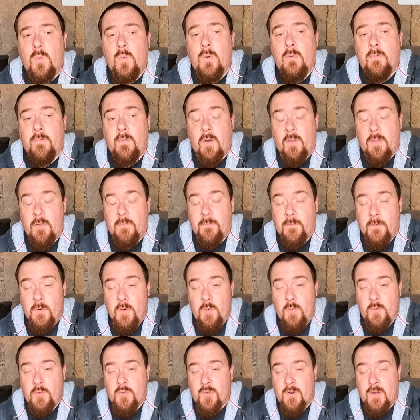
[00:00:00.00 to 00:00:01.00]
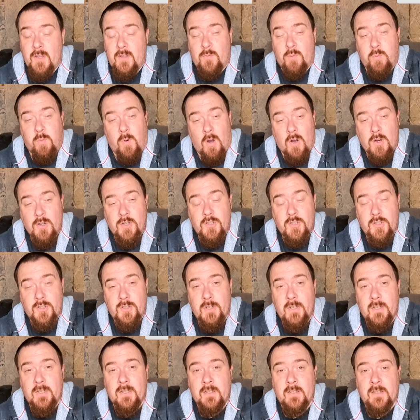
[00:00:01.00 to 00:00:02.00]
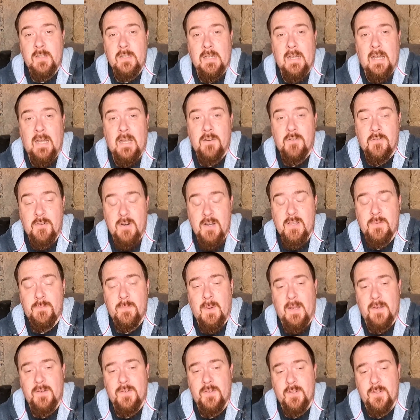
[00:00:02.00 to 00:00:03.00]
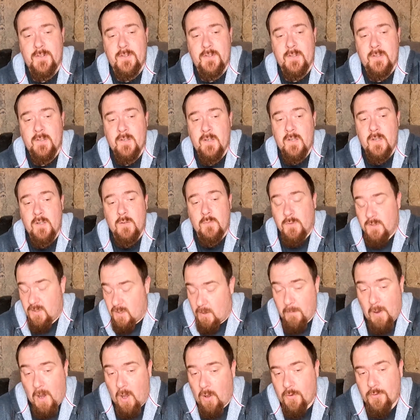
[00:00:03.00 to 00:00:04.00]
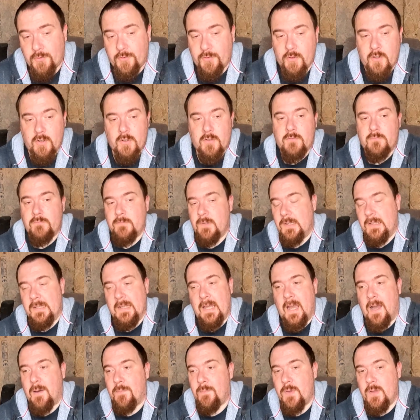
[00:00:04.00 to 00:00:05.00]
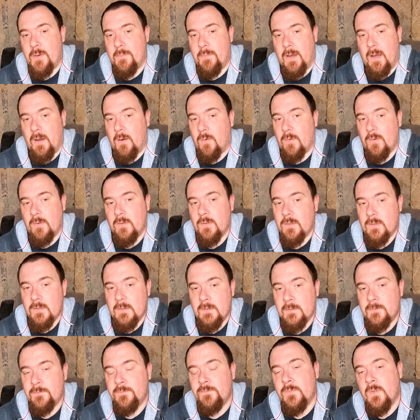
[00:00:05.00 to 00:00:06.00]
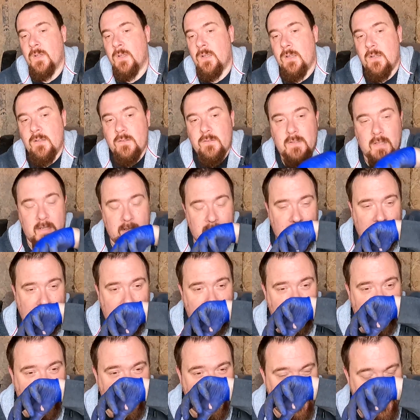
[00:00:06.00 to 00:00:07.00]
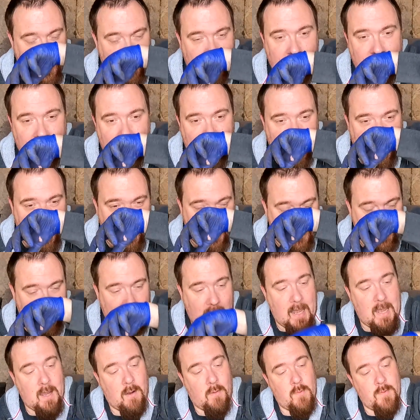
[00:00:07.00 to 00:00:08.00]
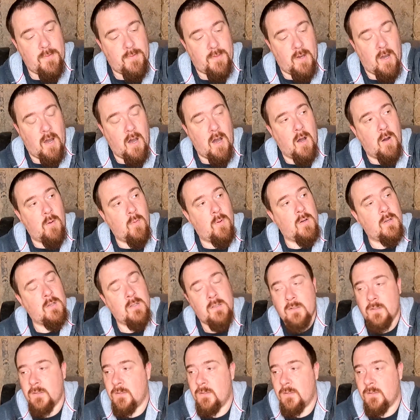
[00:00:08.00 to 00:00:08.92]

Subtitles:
We've got the fruit trees washed and grease banded, which I'm also really happy about. Didn't get to get out with the hoe.